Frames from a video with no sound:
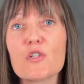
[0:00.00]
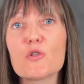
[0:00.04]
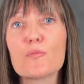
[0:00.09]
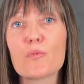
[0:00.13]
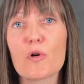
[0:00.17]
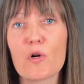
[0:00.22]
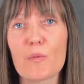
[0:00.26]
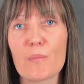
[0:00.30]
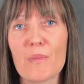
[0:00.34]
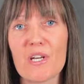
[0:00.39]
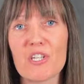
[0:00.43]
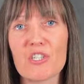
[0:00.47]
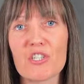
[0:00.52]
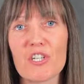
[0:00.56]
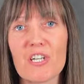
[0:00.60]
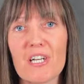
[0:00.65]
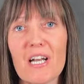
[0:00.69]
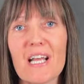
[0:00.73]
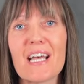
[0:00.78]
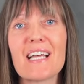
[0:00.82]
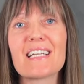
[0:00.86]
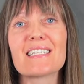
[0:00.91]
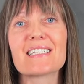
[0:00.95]
you
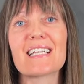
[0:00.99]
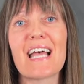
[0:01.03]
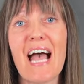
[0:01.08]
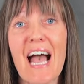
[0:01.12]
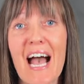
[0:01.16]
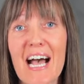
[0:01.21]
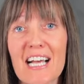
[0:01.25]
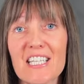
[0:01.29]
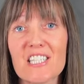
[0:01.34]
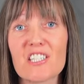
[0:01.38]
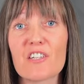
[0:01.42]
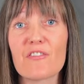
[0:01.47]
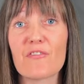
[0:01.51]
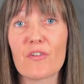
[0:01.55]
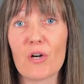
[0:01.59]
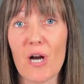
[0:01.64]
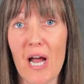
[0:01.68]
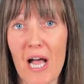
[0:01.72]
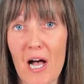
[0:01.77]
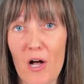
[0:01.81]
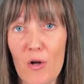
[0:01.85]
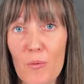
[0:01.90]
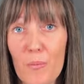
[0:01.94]
permission to ask for
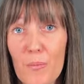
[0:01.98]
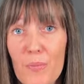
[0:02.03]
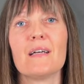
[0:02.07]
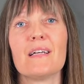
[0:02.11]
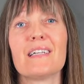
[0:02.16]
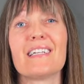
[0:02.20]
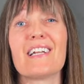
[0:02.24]
help.